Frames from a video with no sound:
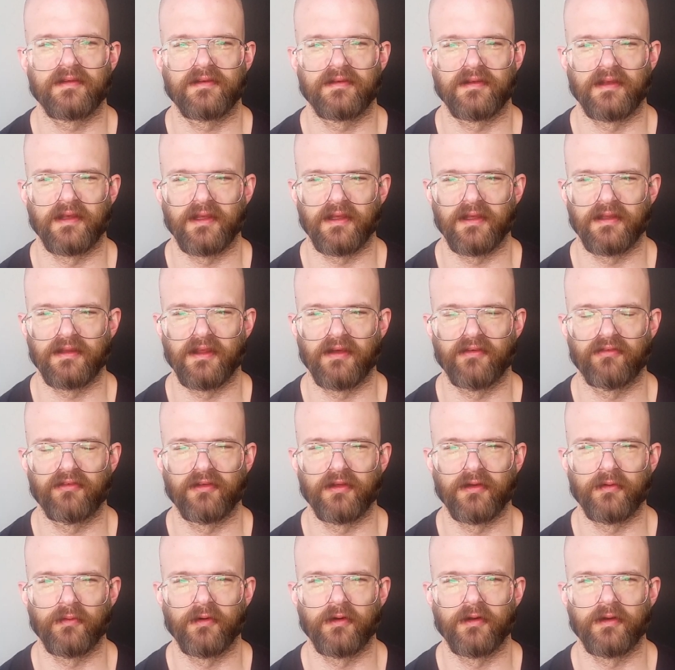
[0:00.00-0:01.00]
because I
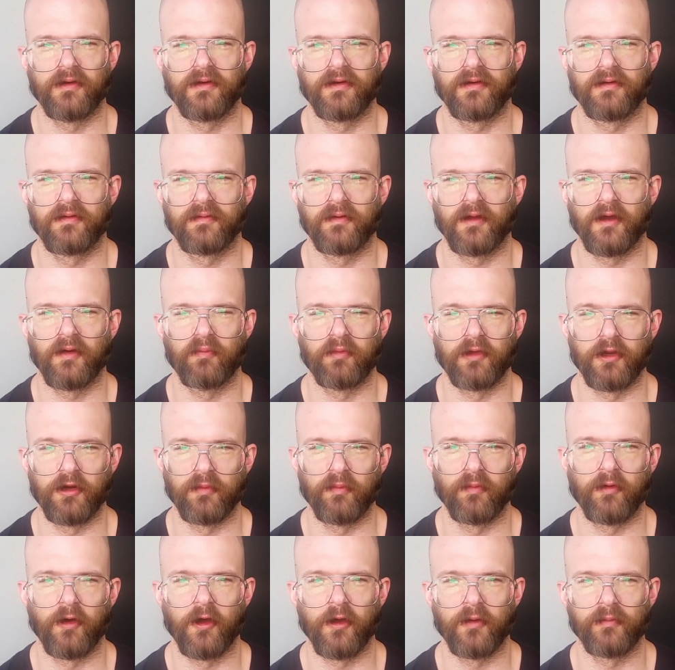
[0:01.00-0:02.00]
definitely want a
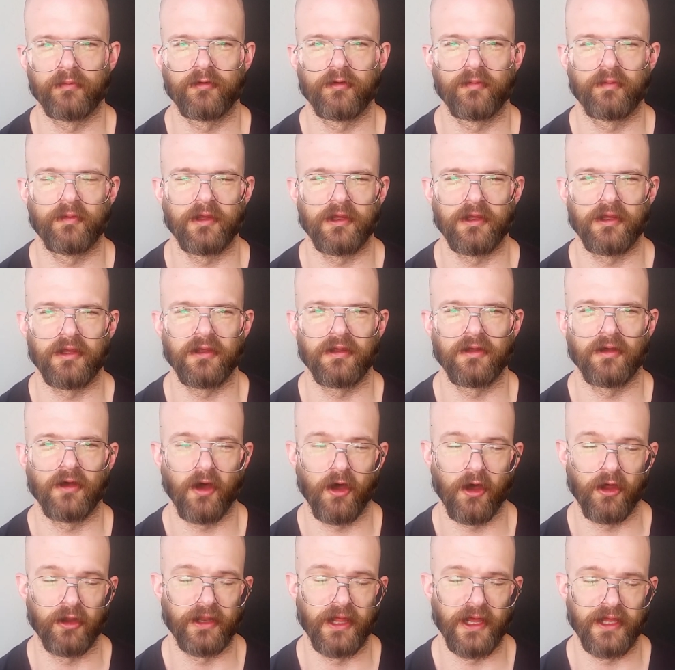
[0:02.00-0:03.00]
beard balm to be
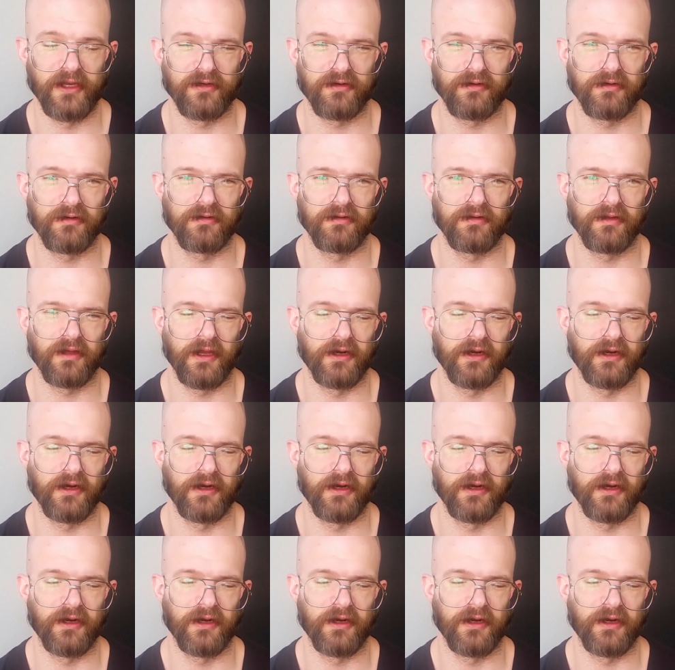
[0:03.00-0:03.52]
all natural.